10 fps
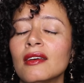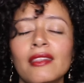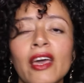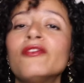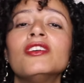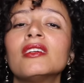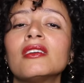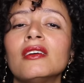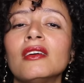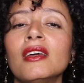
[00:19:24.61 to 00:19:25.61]
Never.
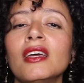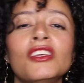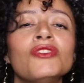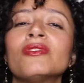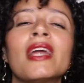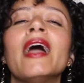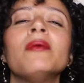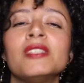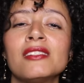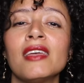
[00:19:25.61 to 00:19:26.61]
You're not
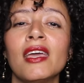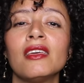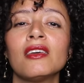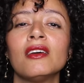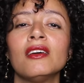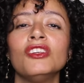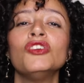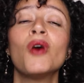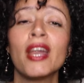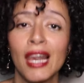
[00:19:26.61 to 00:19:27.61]
a mistake.
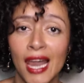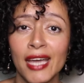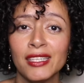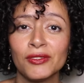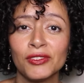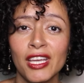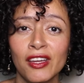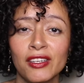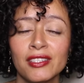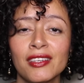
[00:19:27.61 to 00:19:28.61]
You are light on
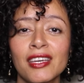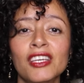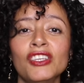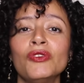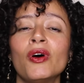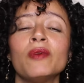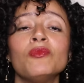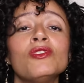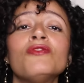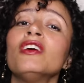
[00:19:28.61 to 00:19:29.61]
earth. You are a
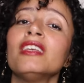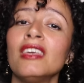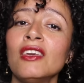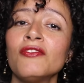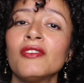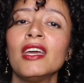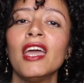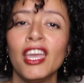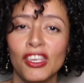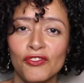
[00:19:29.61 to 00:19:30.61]
beautiful gift
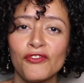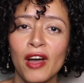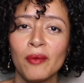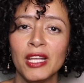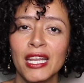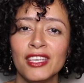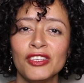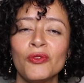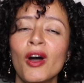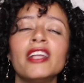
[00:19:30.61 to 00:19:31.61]
and your family.
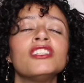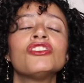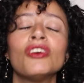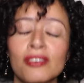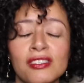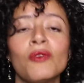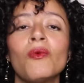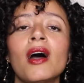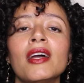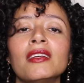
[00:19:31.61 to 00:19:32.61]
You are a chosen
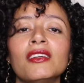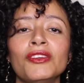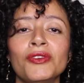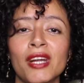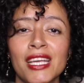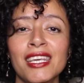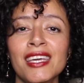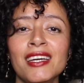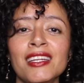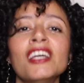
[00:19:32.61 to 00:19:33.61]
one. You are
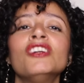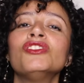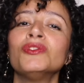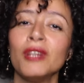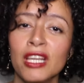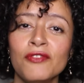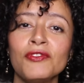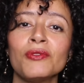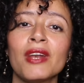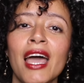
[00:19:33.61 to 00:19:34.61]
here to live
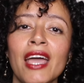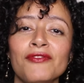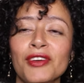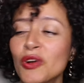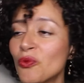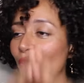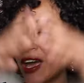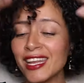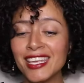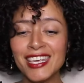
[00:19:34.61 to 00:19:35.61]
your life. We
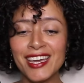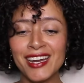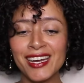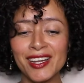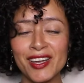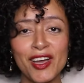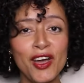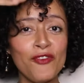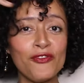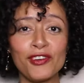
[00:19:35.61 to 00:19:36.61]
are here
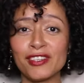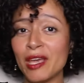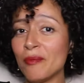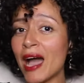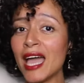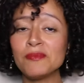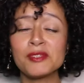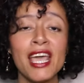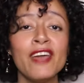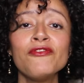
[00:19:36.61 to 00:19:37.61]
for the
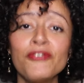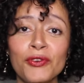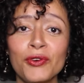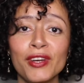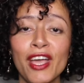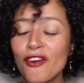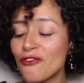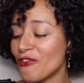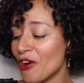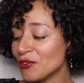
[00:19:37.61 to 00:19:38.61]
vibes and food.
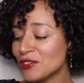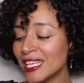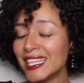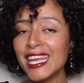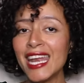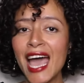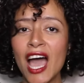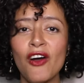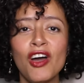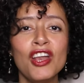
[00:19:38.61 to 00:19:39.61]
Focus on the
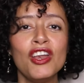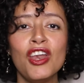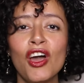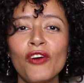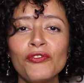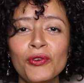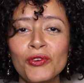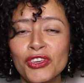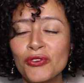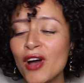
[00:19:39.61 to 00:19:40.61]
now. Love
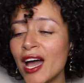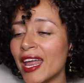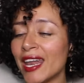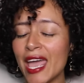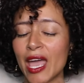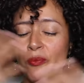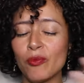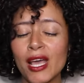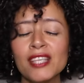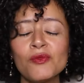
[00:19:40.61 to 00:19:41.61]
who you are.
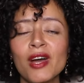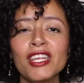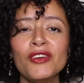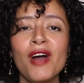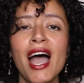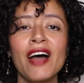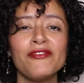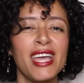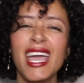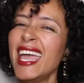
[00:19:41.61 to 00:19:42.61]
Embrace what you
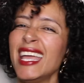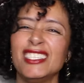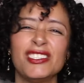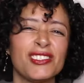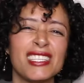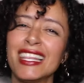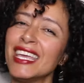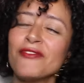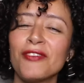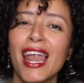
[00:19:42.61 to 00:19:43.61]
have and just
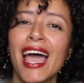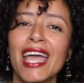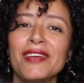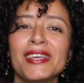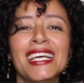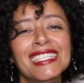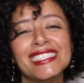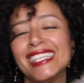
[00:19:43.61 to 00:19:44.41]
live life.